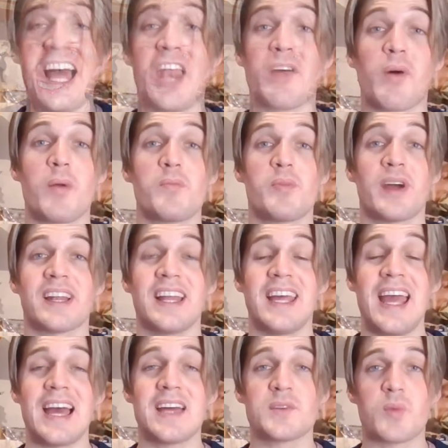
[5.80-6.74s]
Hello, I'm
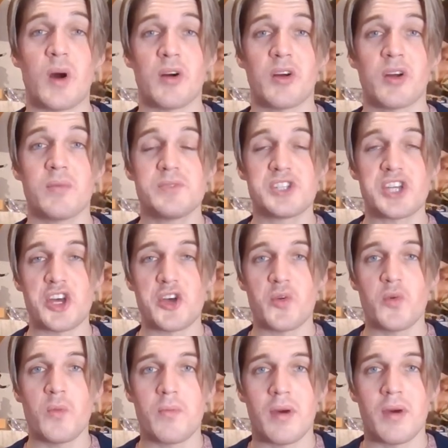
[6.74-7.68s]
Bradley and welcome
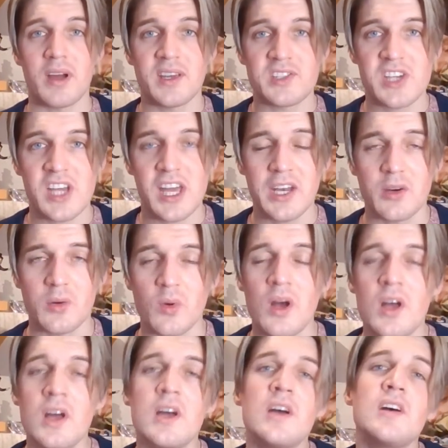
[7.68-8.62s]
to my channel.
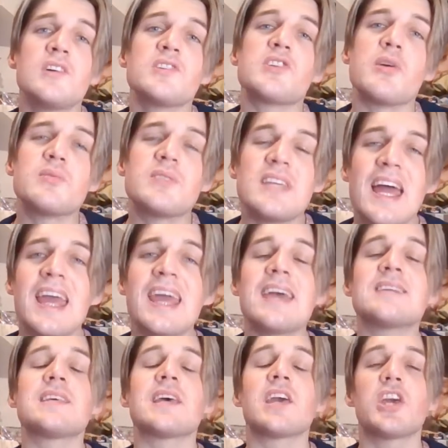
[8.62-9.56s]
So today
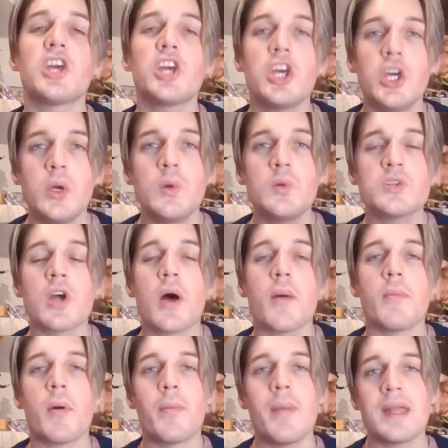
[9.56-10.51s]
is a huge,
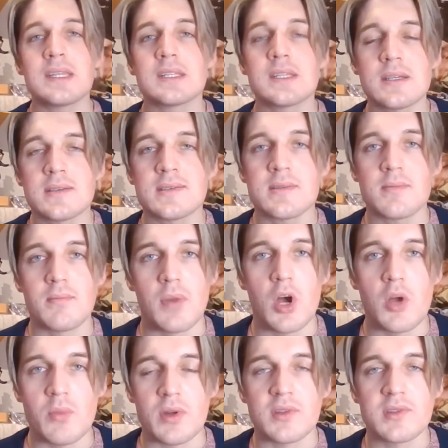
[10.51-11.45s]
momentous
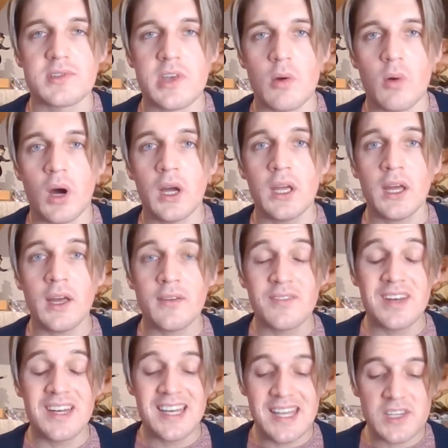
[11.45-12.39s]
moment. So I have
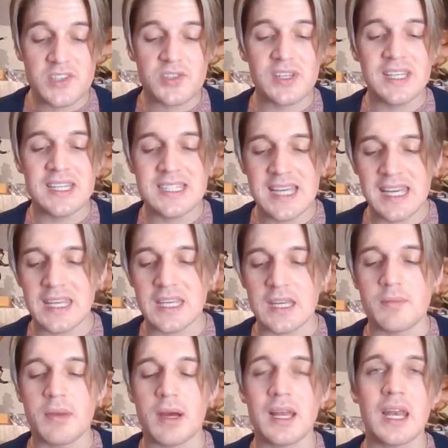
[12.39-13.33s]
literally
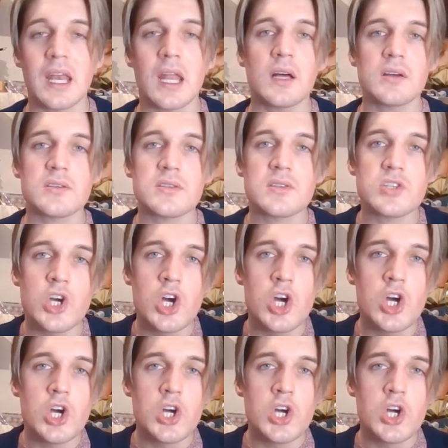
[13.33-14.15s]
taken my last